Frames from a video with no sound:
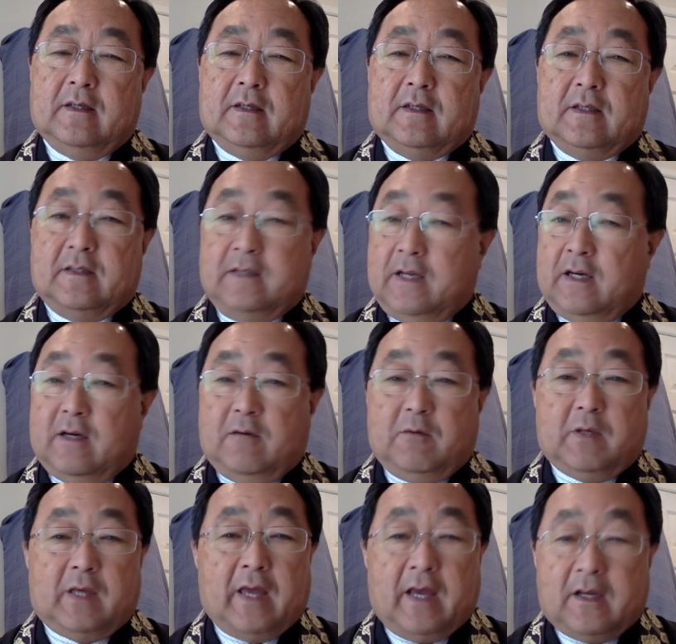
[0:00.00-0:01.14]
Because now we
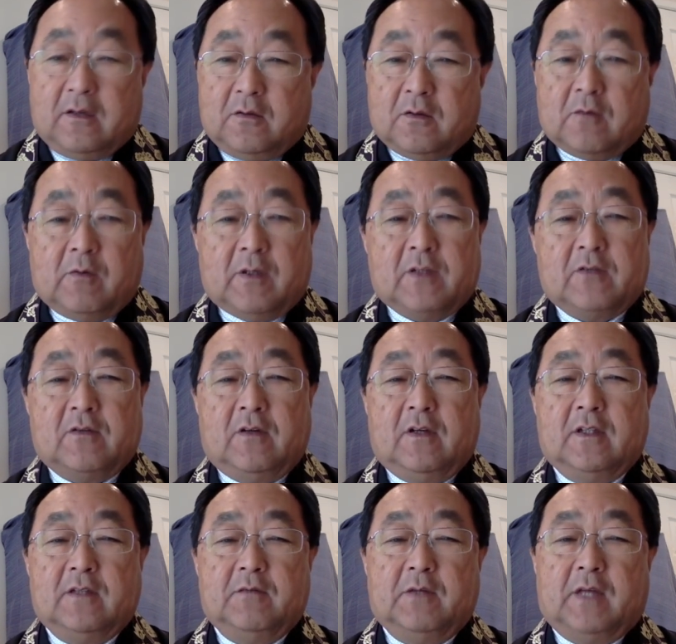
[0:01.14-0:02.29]
can't go to
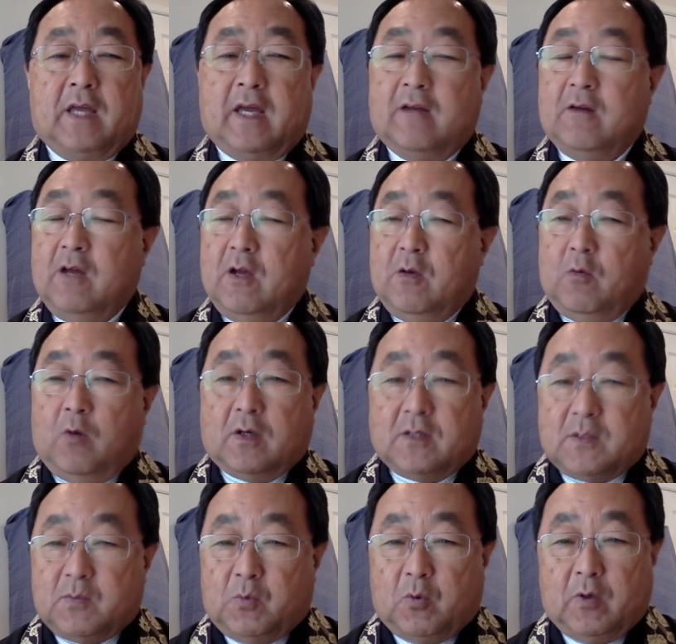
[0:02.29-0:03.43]
restaurants, we can't watch
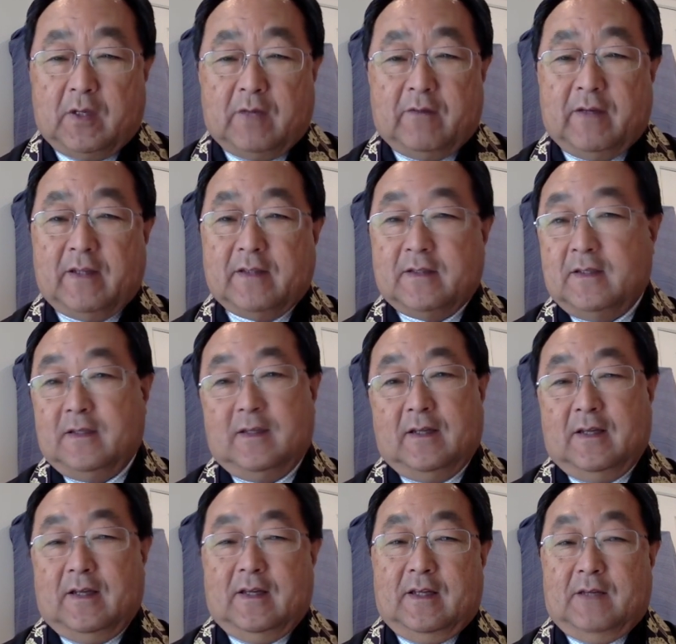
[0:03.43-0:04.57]
sporting events, and
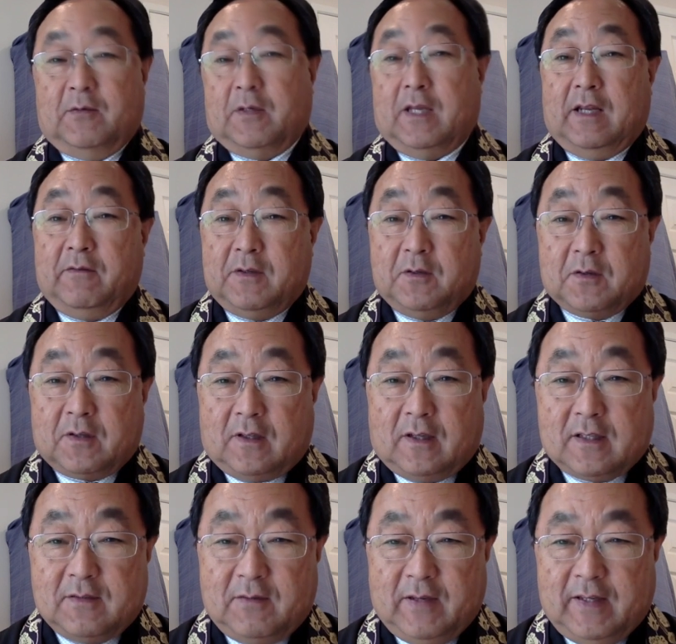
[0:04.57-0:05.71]
we can't even go to
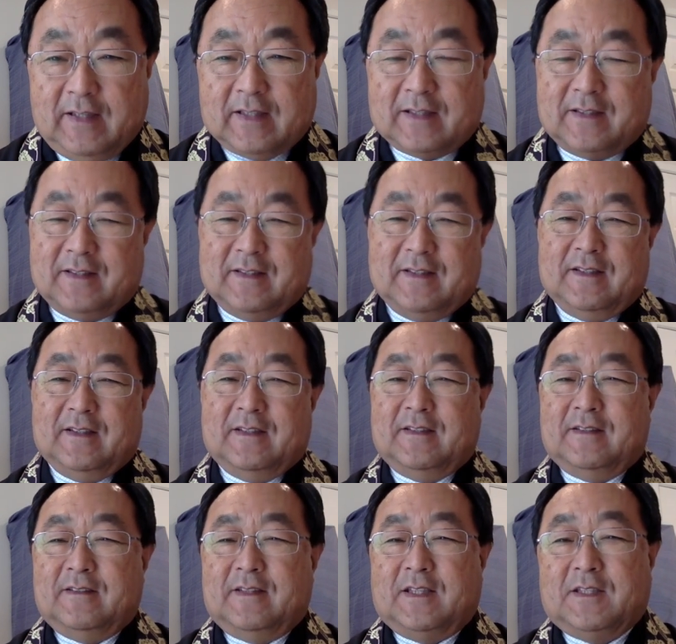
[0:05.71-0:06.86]
Las Vegas.
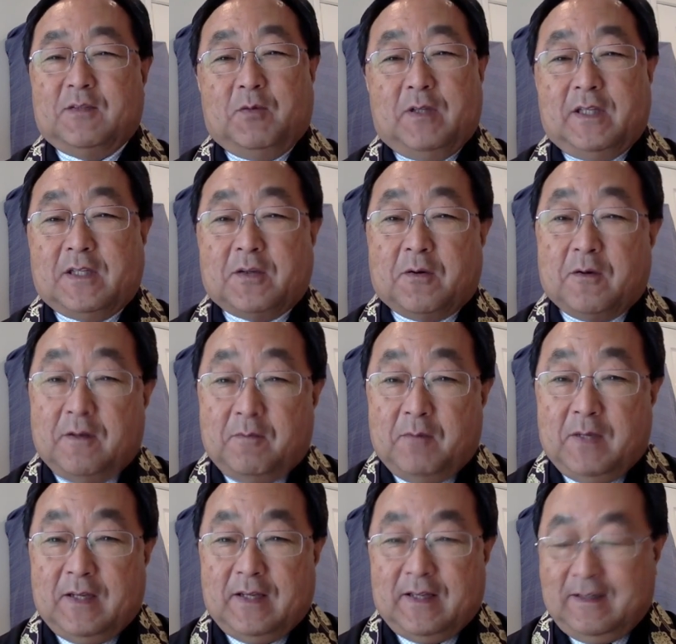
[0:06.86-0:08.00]
That's the one that's hurting
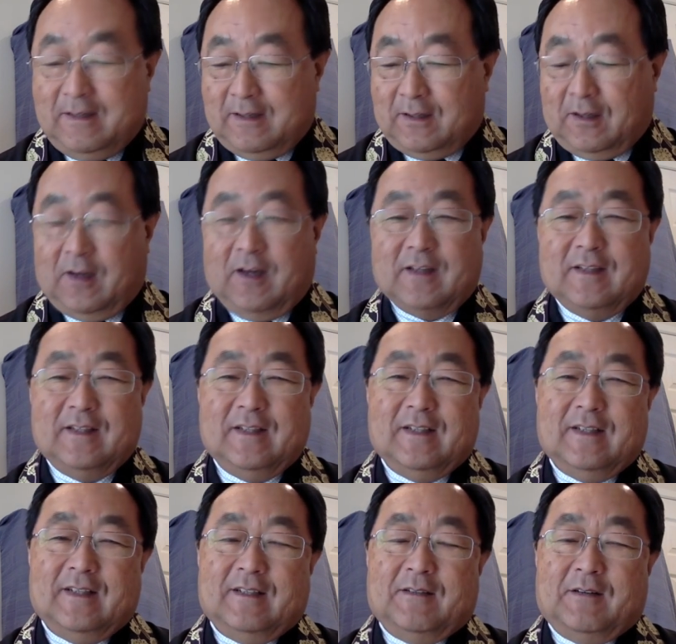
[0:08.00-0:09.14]
me a lot.
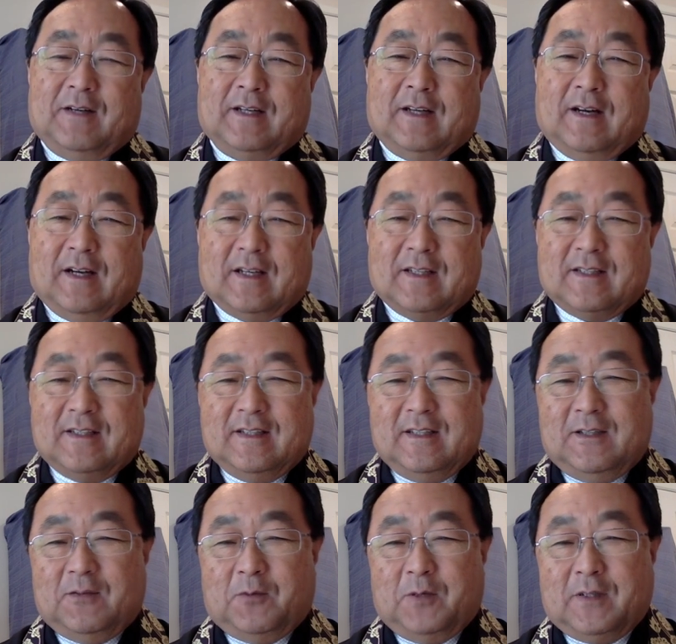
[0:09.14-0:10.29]
My gosh,
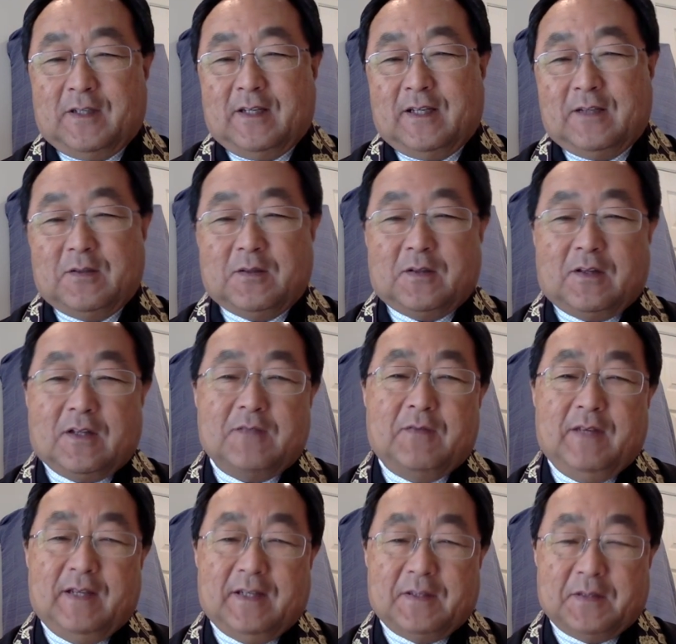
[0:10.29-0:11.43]
when can I go to Las
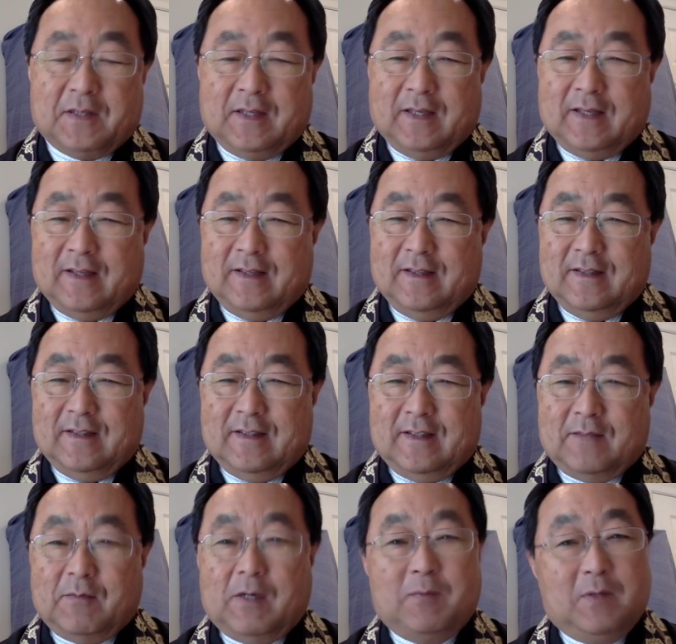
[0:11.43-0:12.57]
Vegas again? It
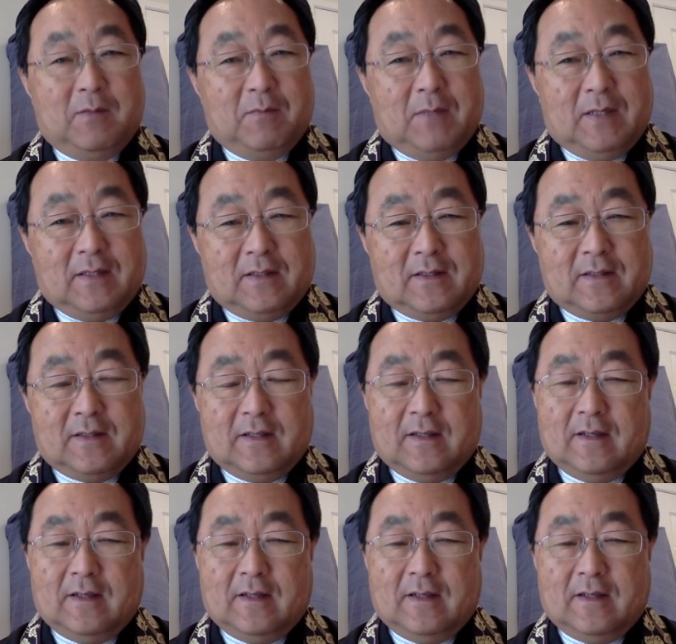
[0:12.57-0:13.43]
might be months.